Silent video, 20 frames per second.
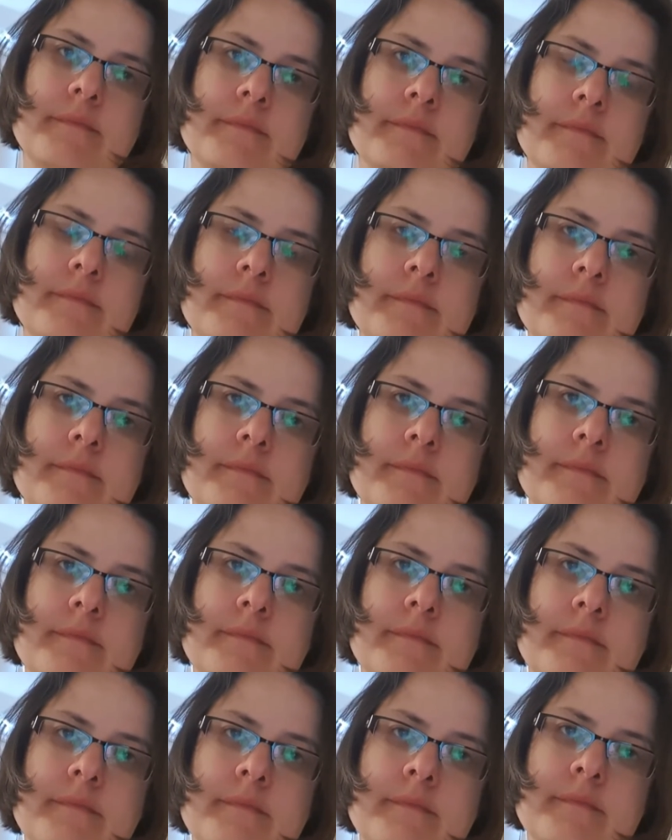
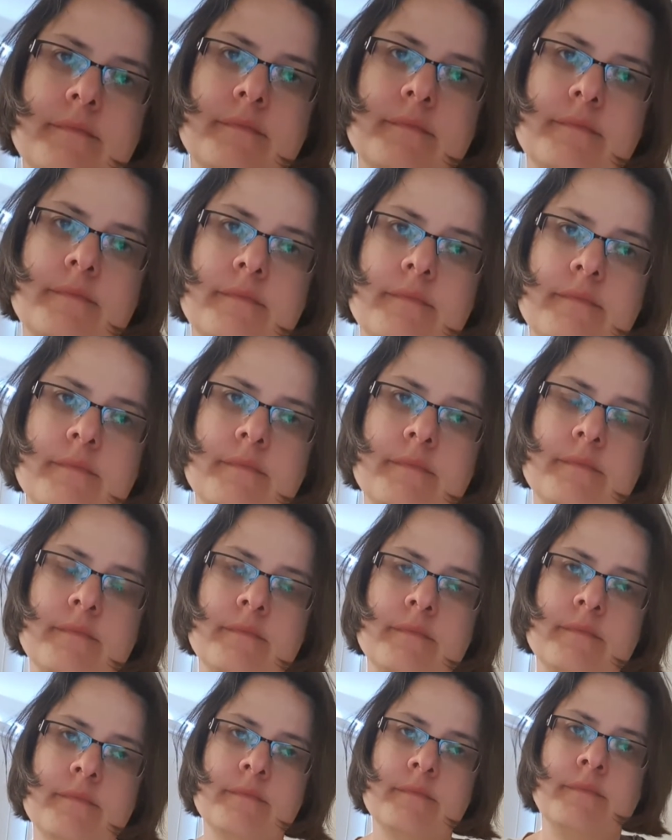
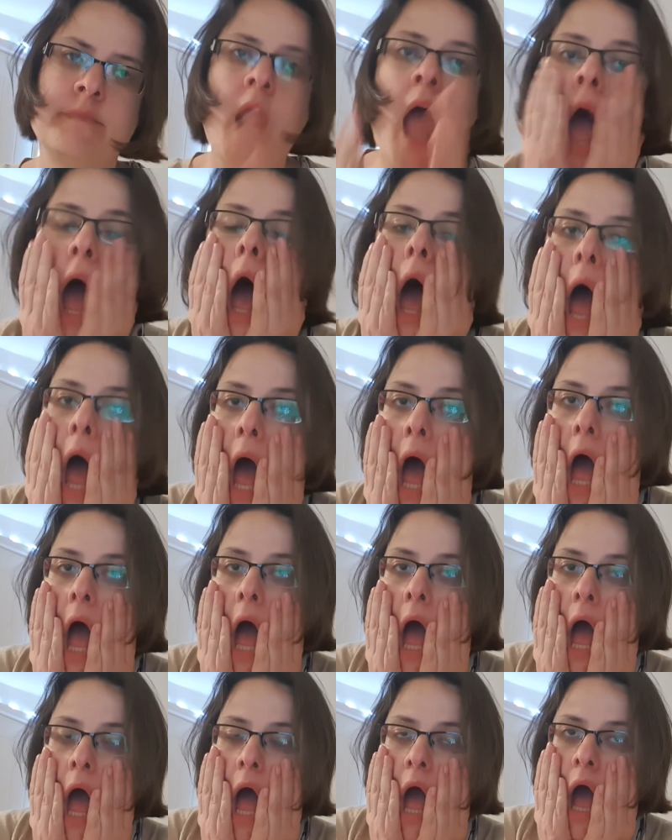
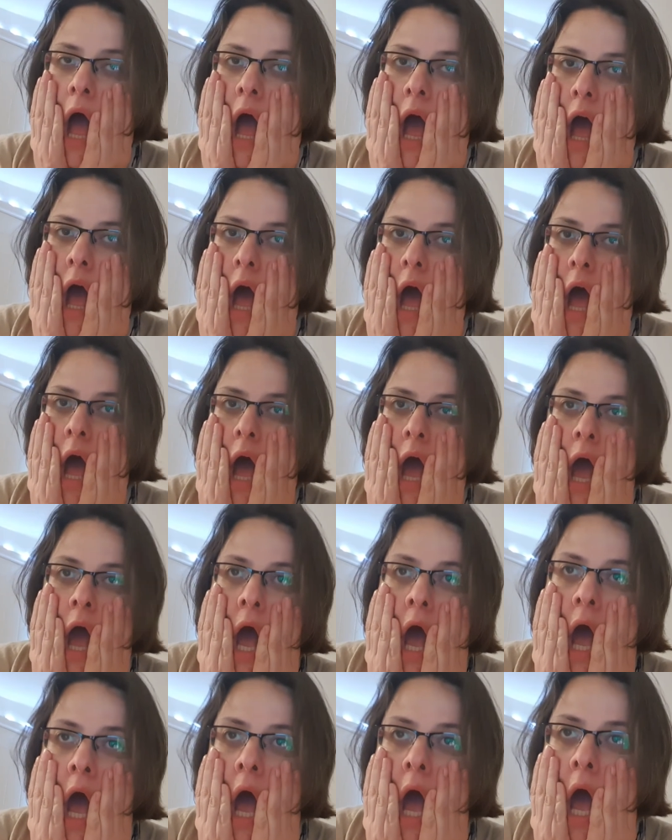
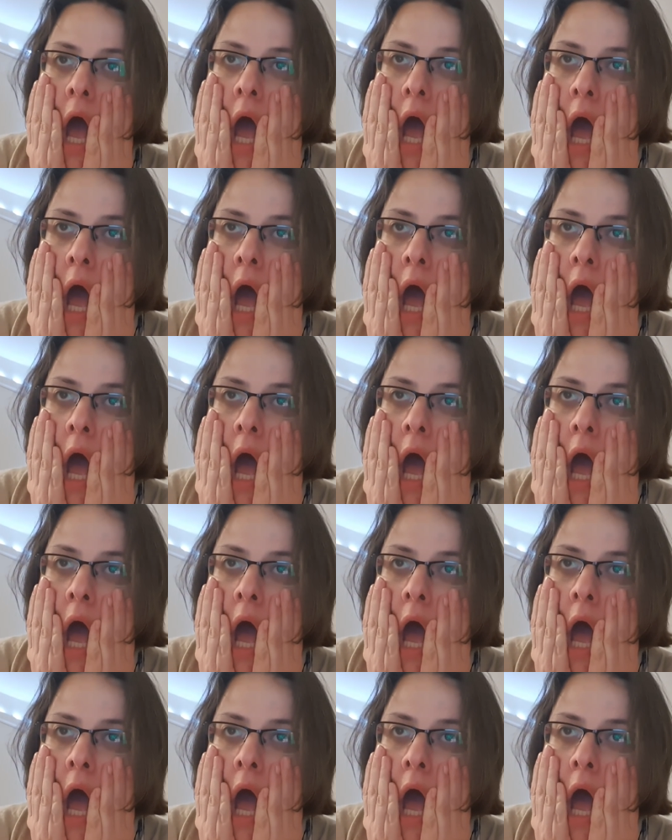No one is speaking in this clip.